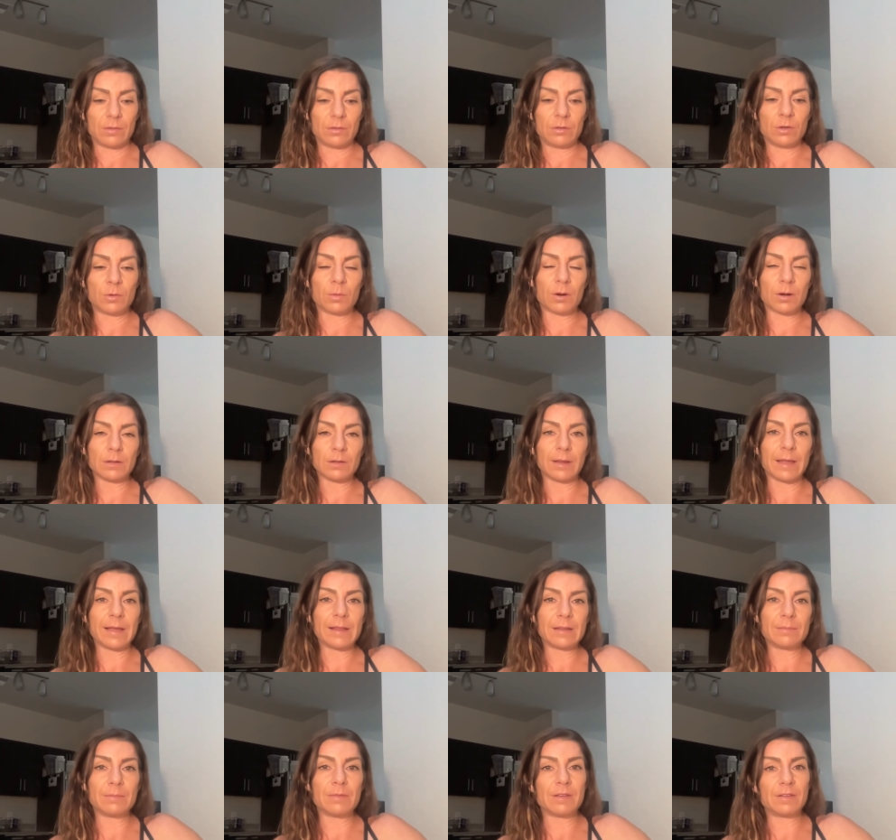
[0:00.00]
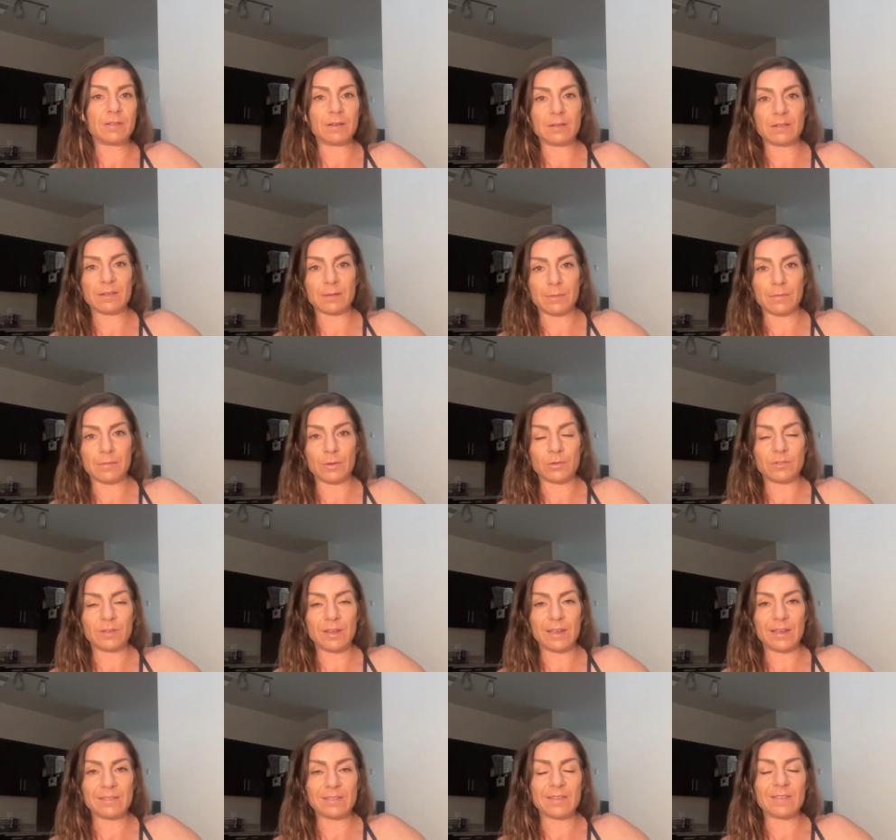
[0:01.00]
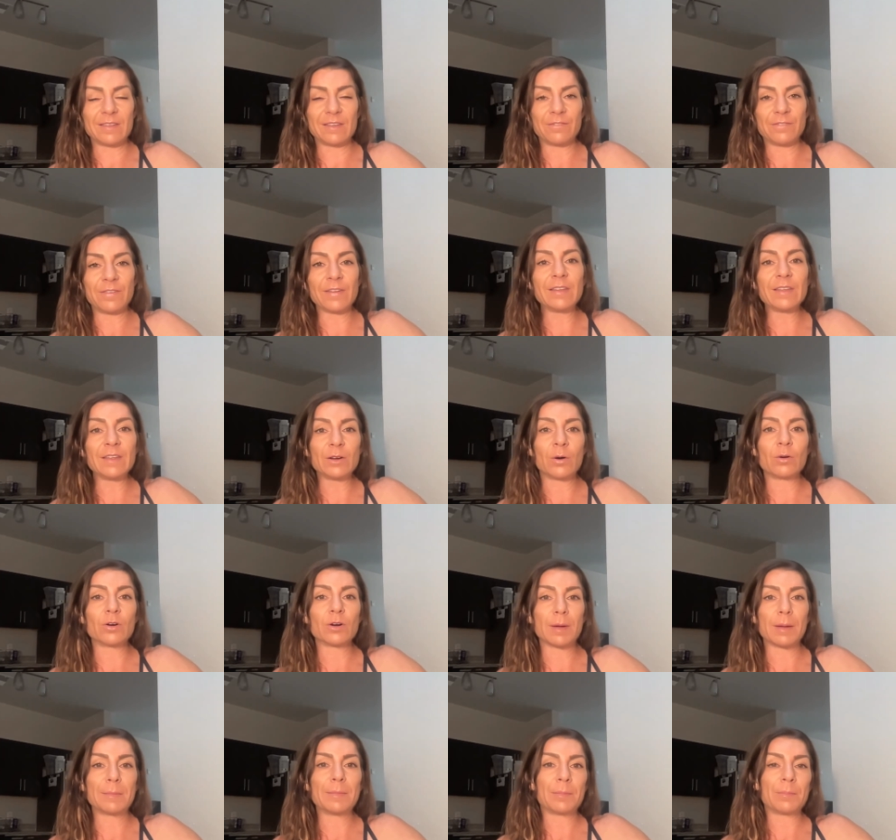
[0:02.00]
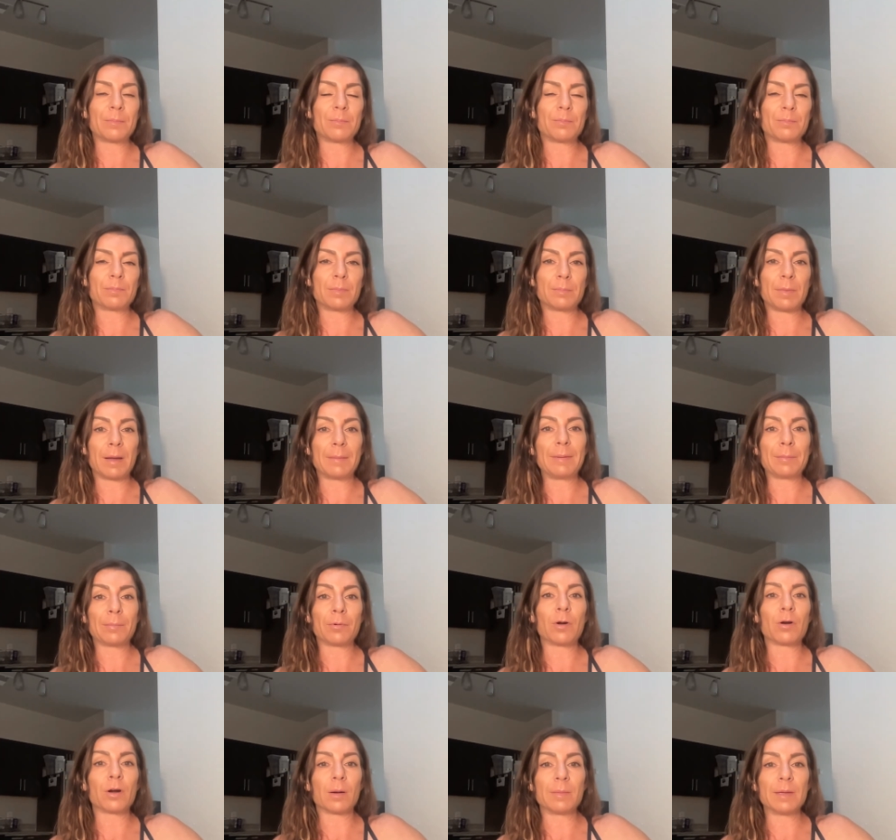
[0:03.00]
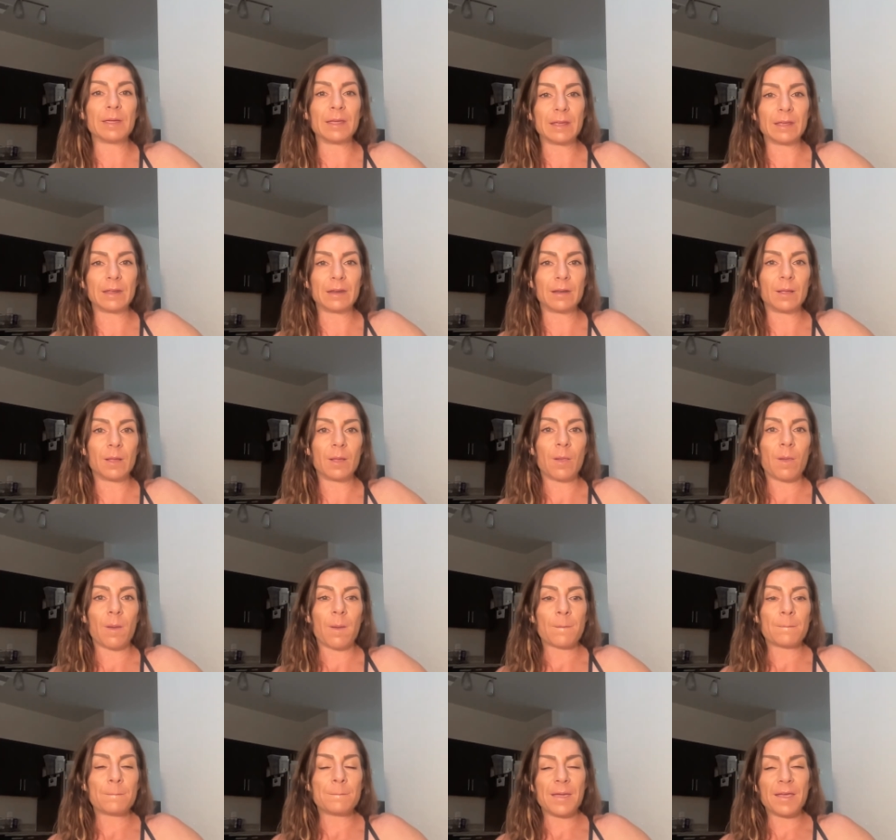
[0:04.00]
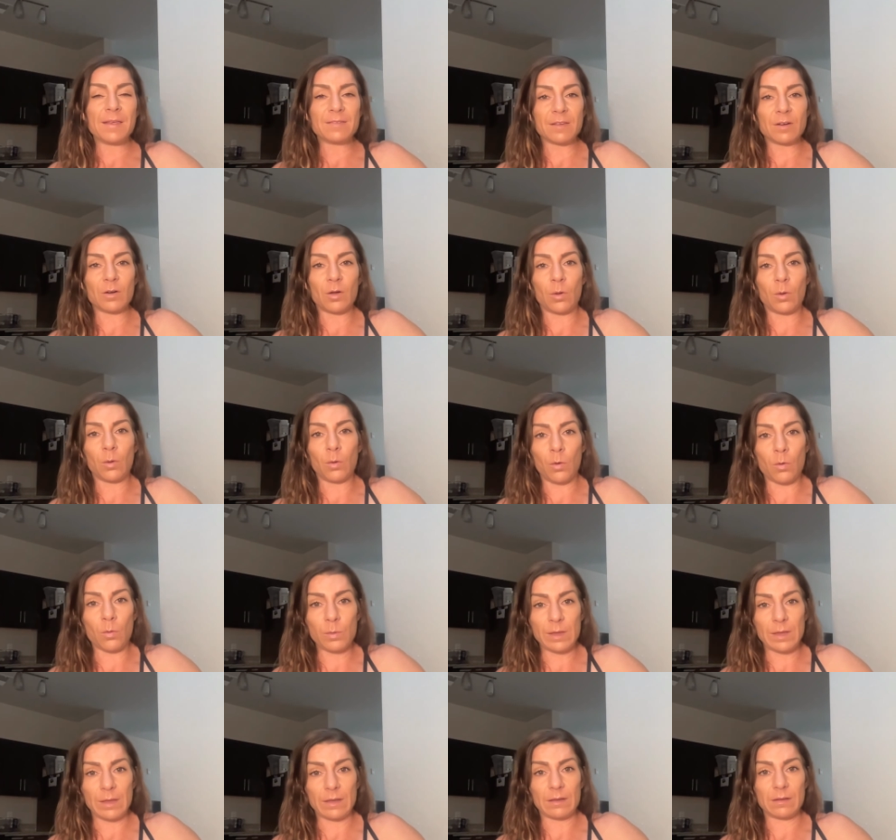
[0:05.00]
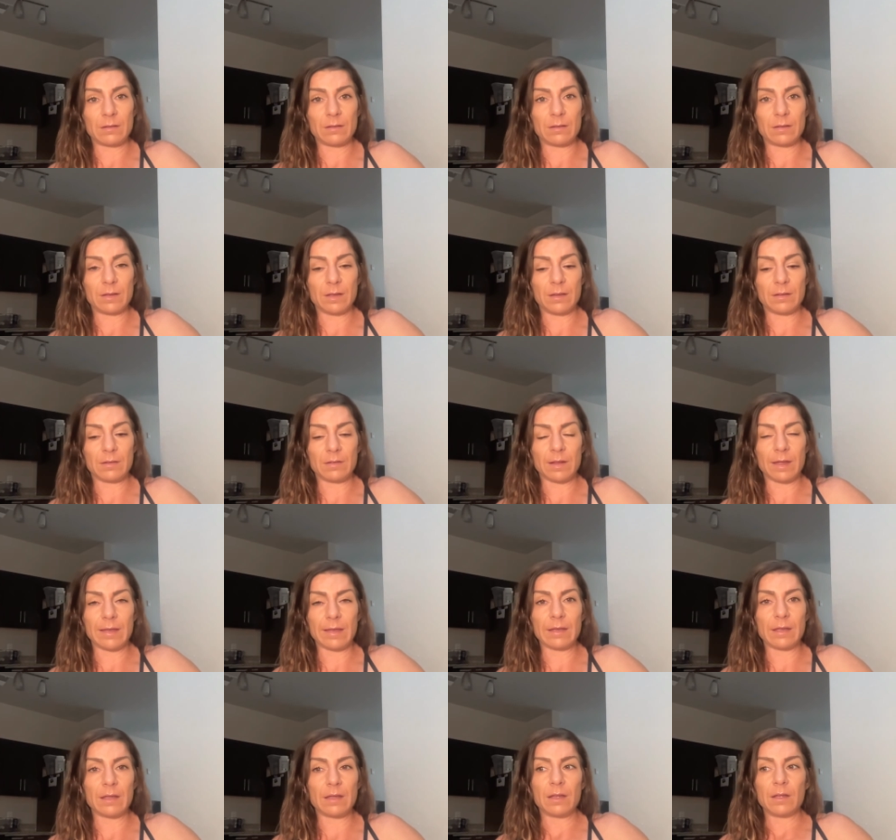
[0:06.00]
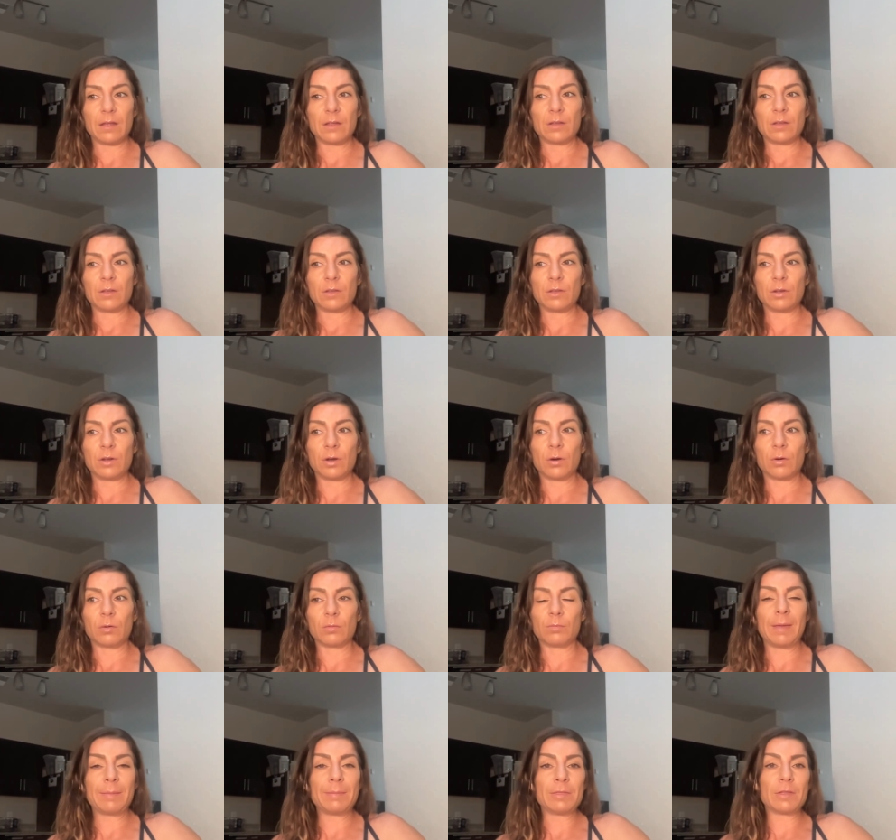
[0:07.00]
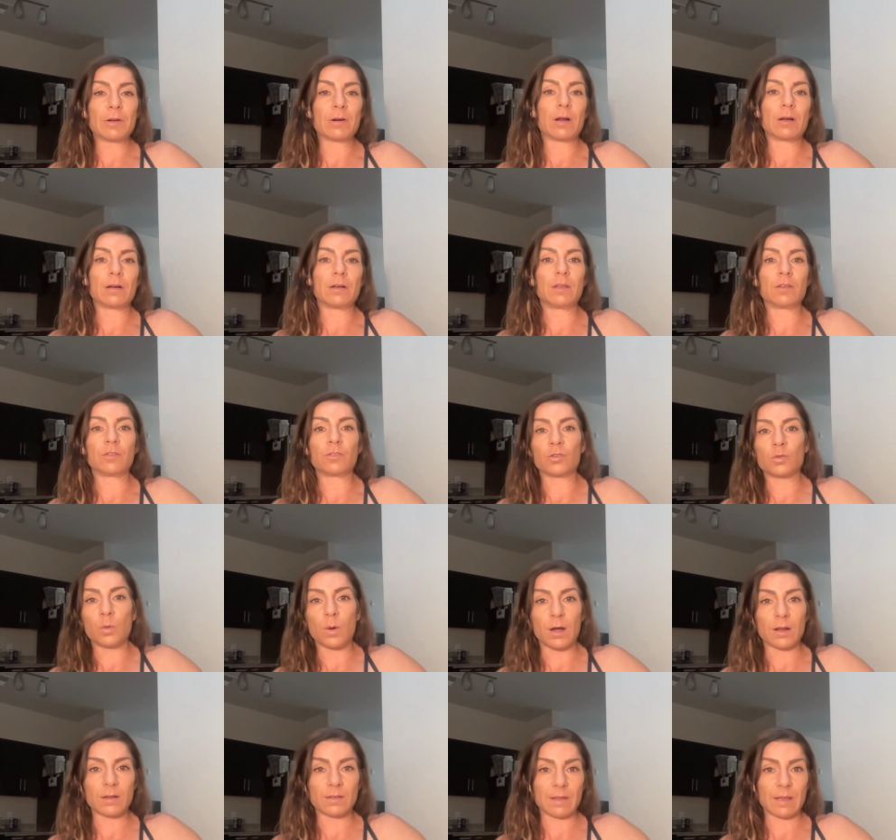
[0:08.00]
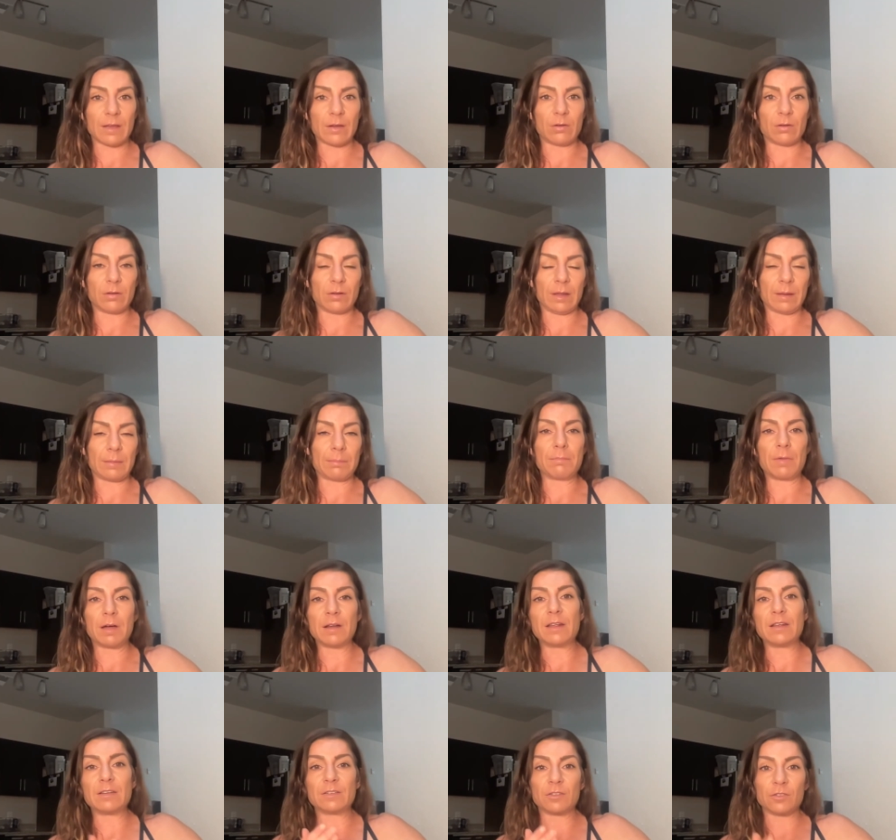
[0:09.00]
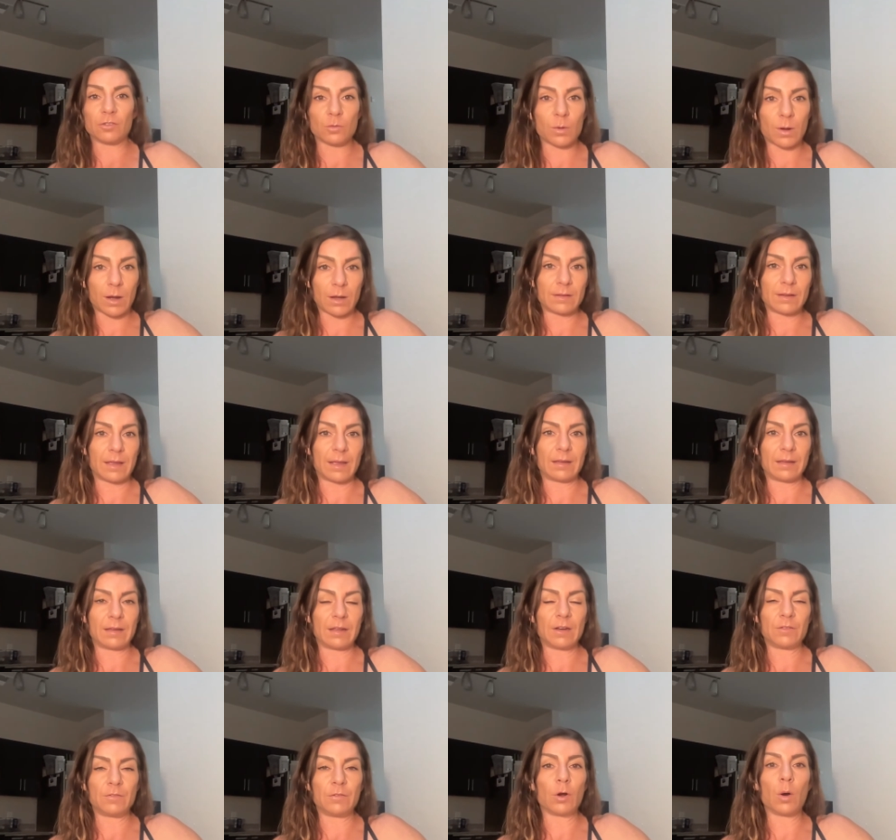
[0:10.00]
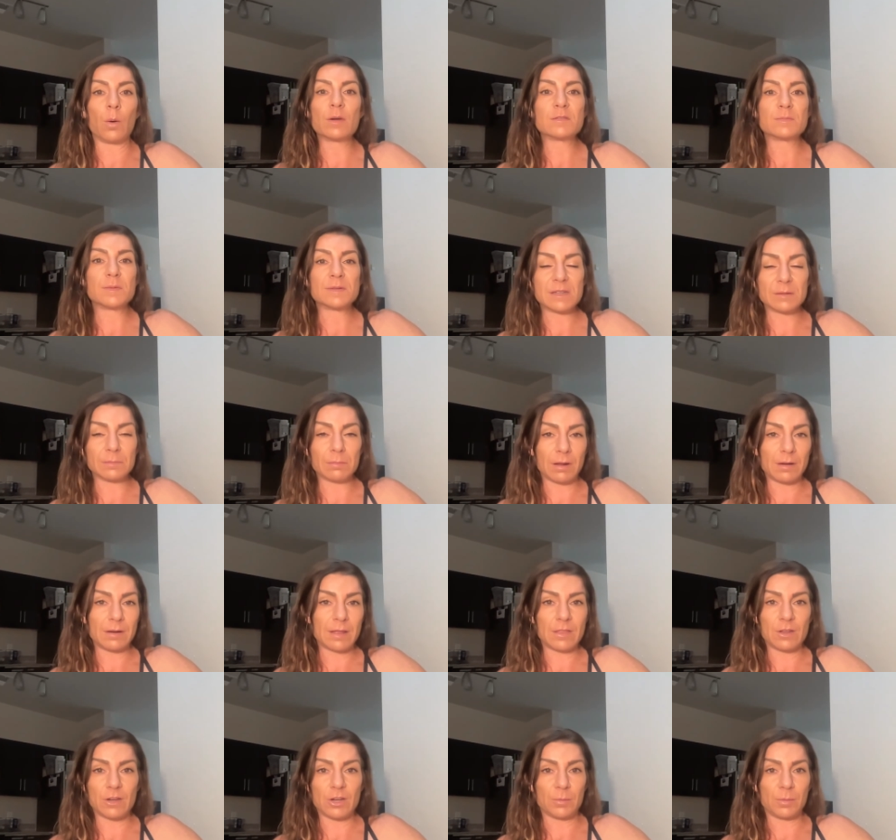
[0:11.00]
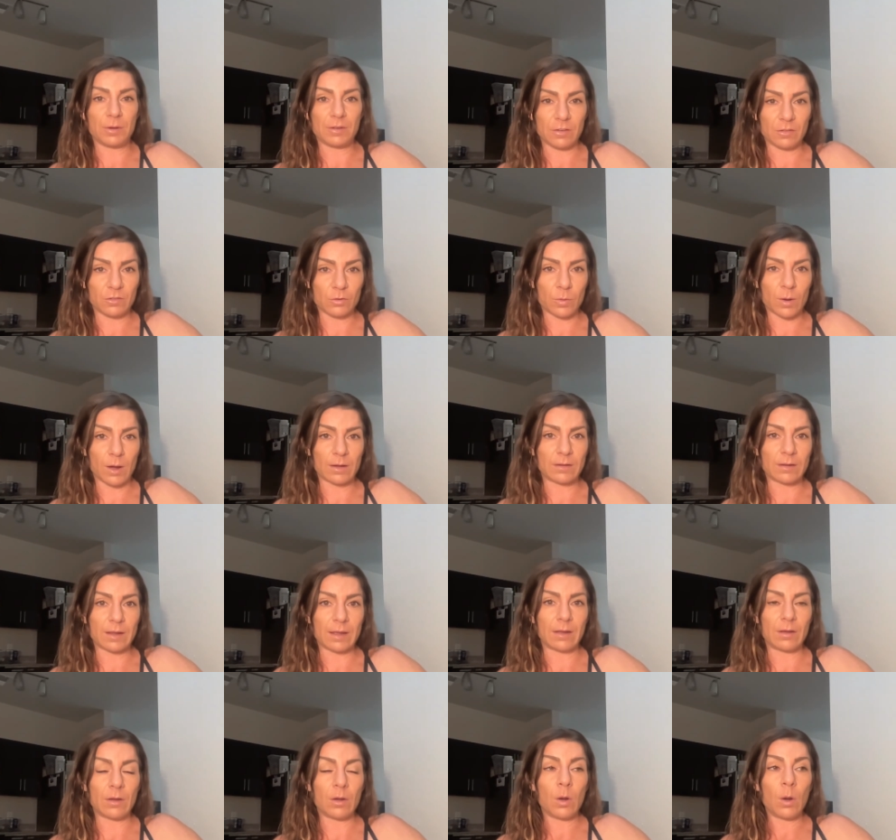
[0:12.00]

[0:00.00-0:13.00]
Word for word: you are likely missing some of those days that the affiliate owner might be might be programming in based on a whole week. Is like, you know, maybe they're on a squat cycle and like Monday's a squat day. And if you're always missing Monday, then you're missing squat day.